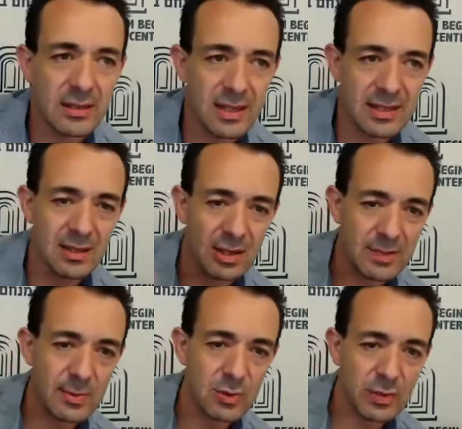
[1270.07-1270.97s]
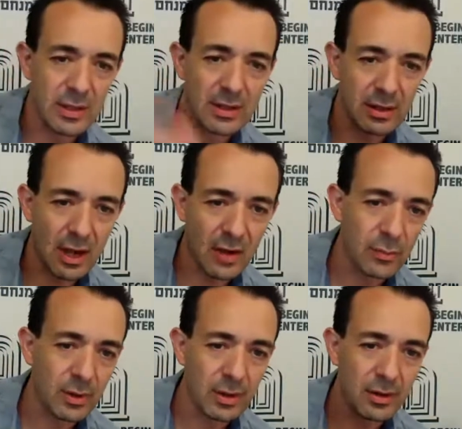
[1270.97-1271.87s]
dissonance between the
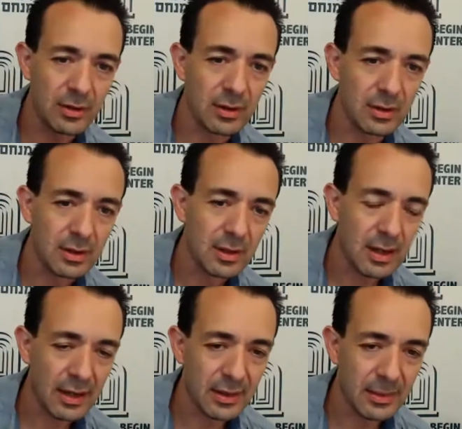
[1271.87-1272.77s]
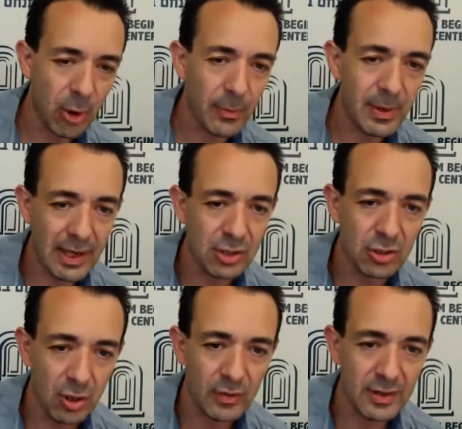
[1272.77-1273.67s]
government and the
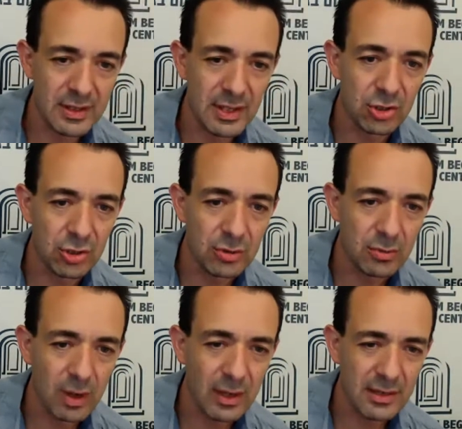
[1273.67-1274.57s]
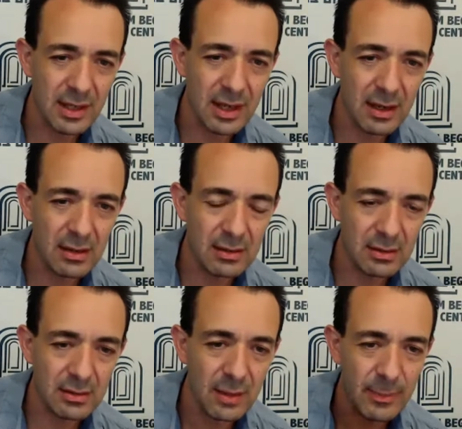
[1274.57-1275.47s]
population on this issue, right? Is that
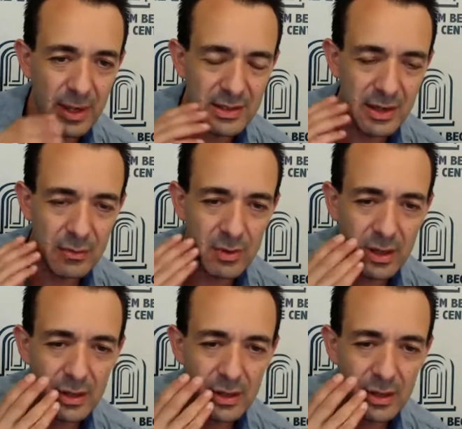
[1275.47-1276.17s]
right?